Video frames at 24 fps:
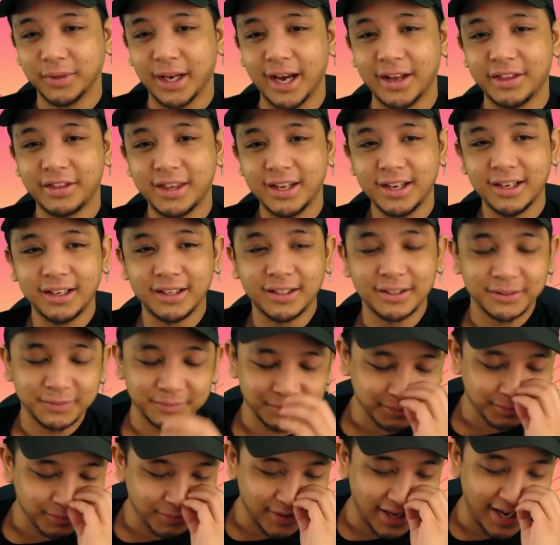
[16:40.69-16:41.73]
I think,
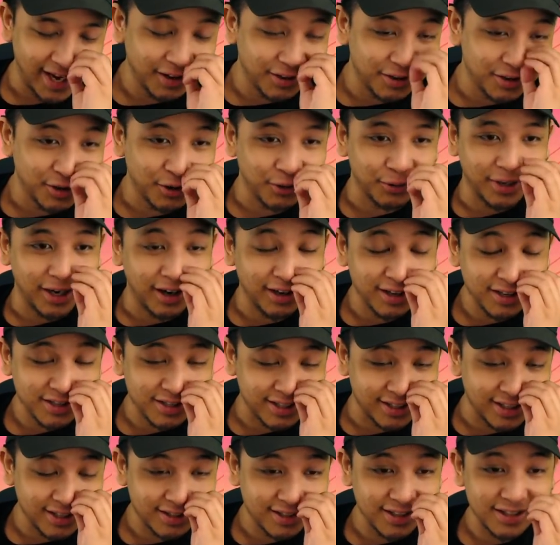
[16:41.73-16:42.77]
I don't know.
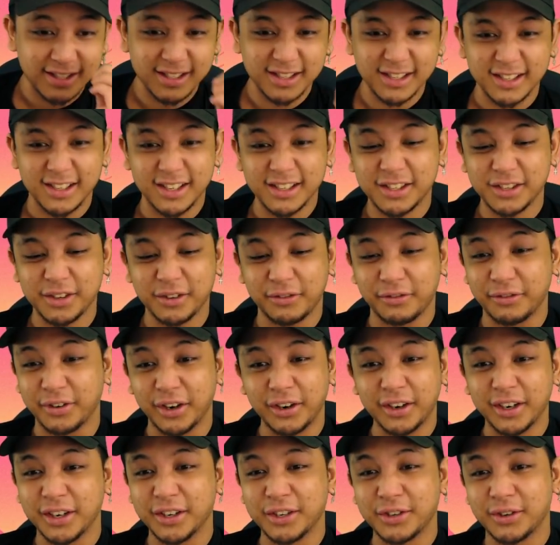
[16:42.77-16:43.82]
Honestly, this is a
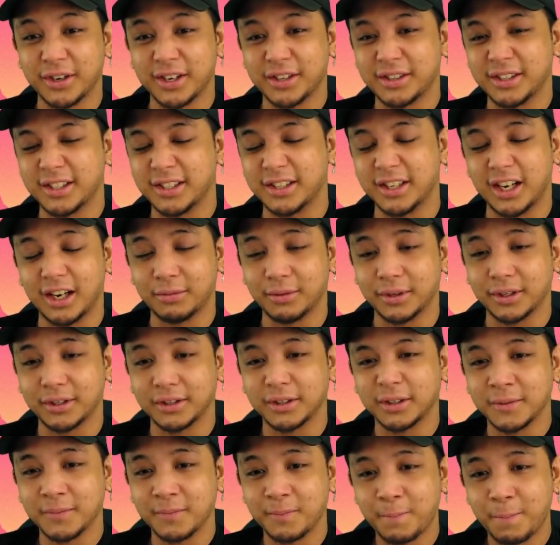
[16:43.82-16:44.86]
very interesting topic,
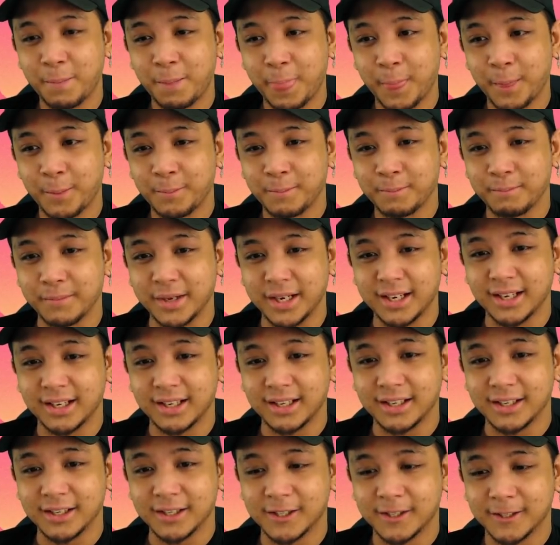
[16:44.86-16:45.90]

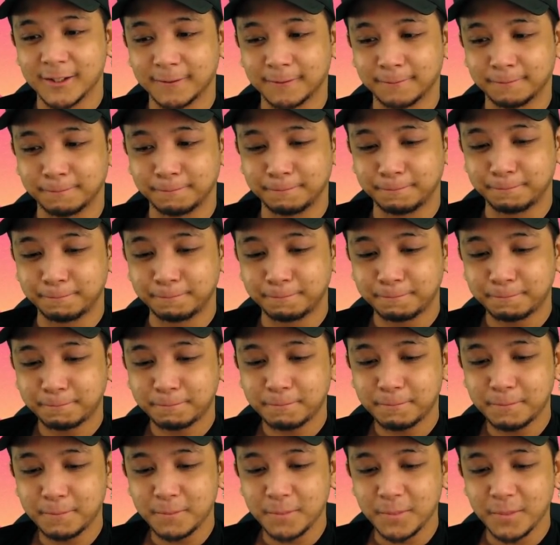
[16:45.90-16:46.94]
because
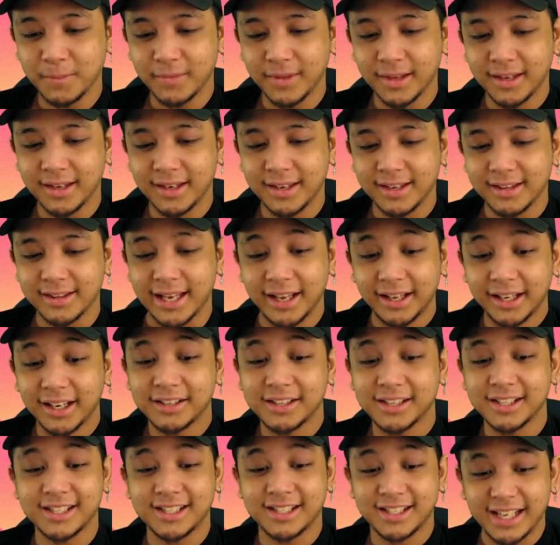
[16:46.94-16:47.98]
that
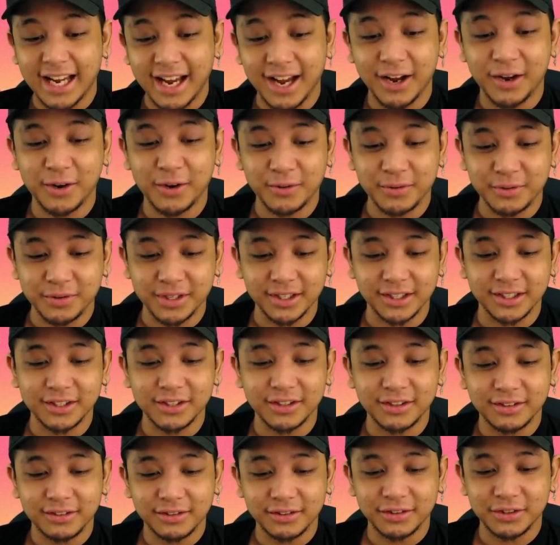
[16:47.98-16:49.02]
doesn't sound
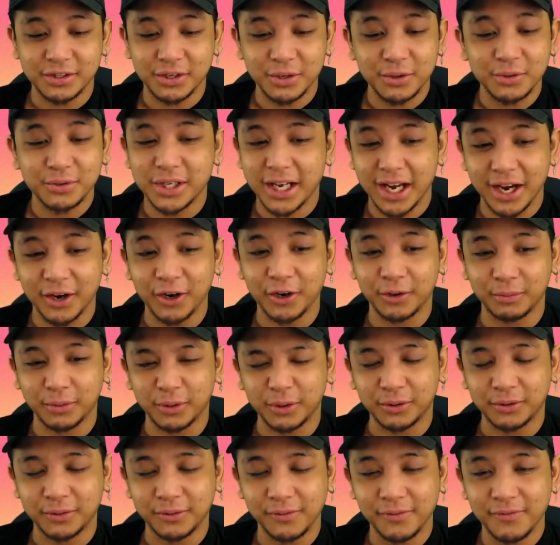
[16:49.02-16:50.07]
too
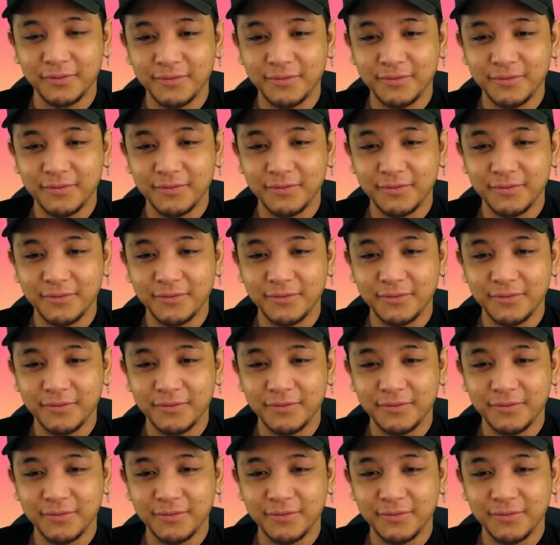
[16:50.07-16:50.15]
terrible.